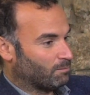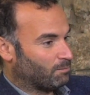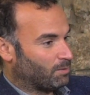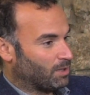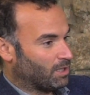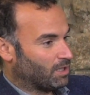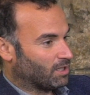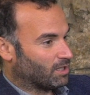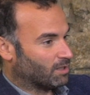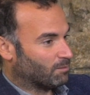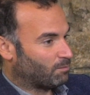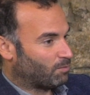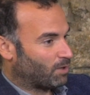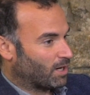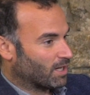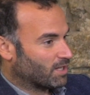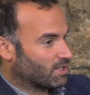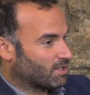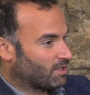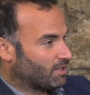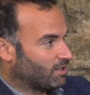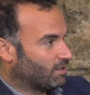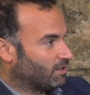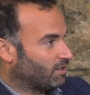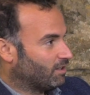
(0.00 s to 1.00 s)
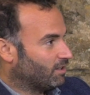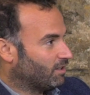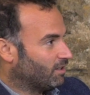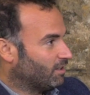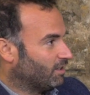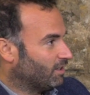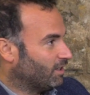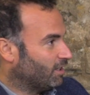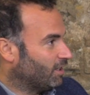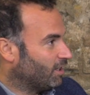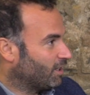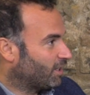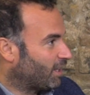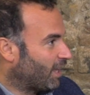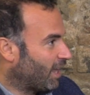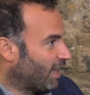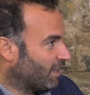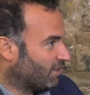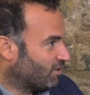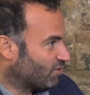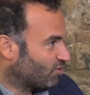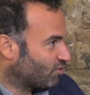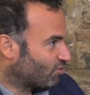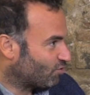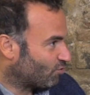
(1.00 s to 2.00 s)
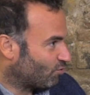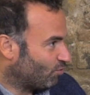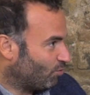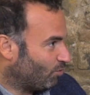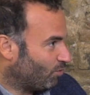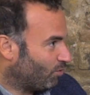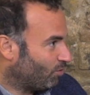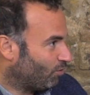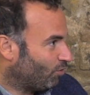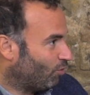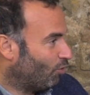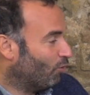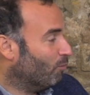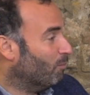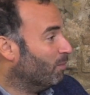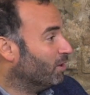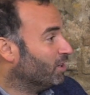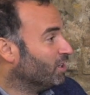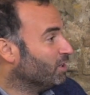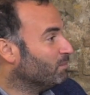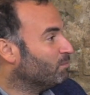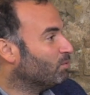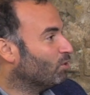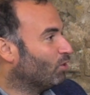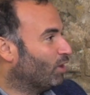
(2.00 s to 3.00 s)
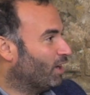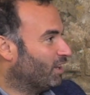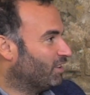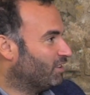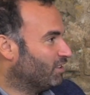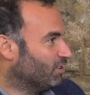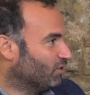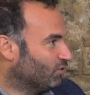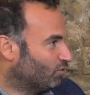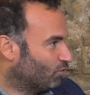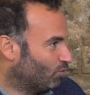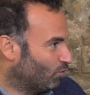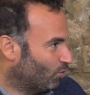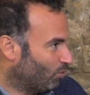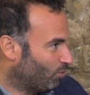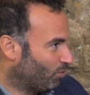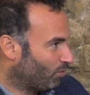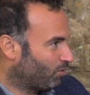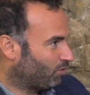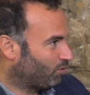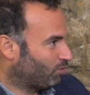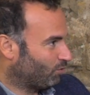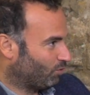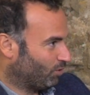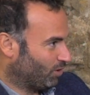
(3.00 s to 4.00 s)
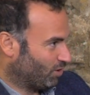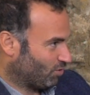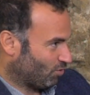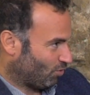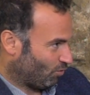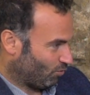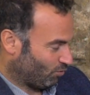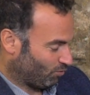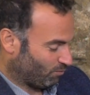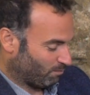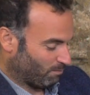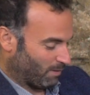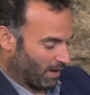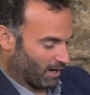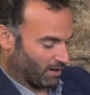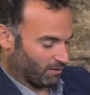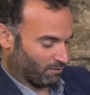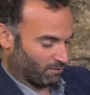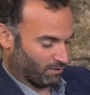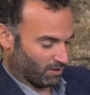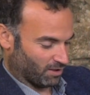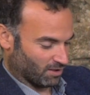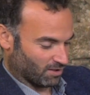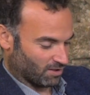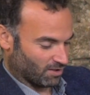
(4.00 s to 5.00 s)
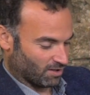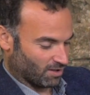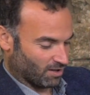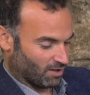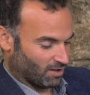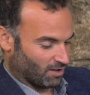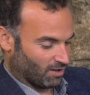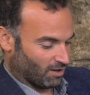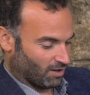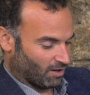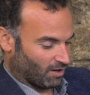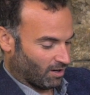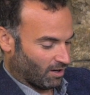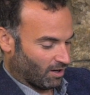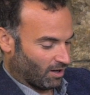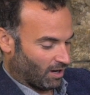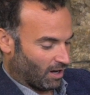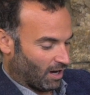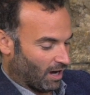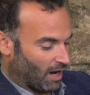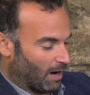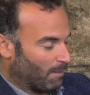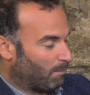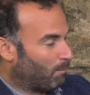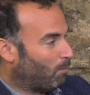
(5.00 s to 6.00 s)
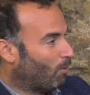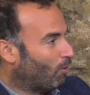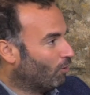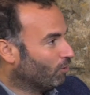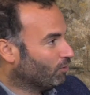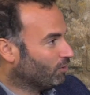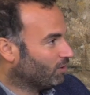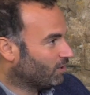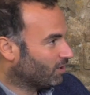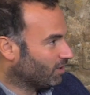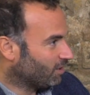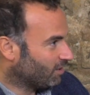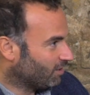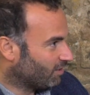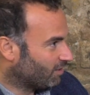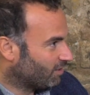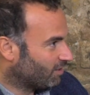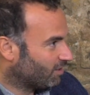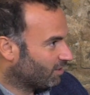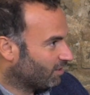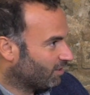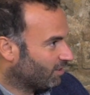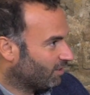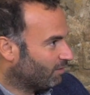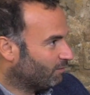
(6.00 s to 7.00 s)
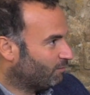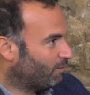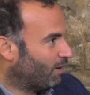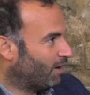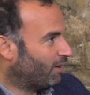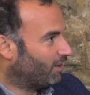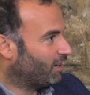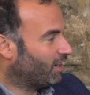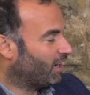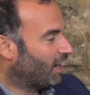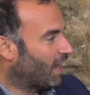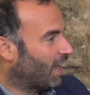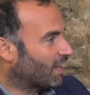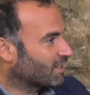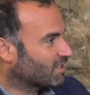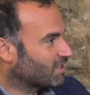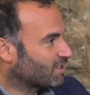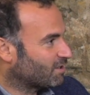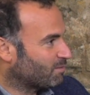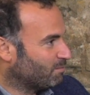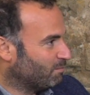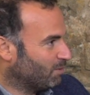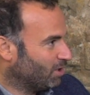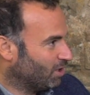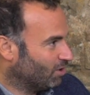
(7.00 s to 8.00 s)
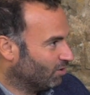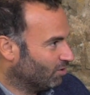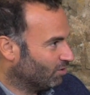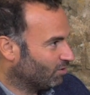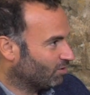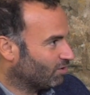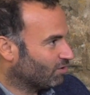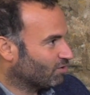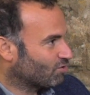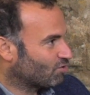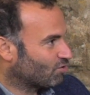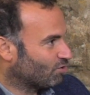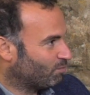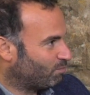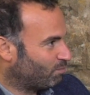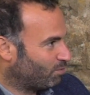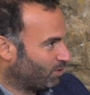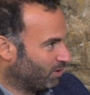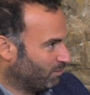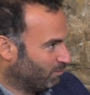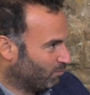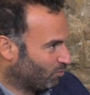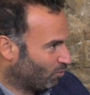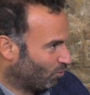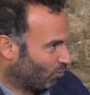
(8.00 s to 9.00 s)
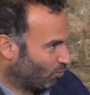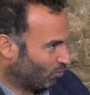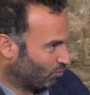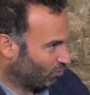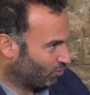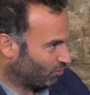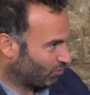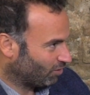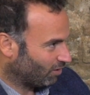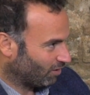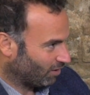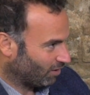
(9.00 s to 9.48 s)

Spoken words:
being a president against truth or manipulating truth to his own benefits, appointing very last-minute Supreme Court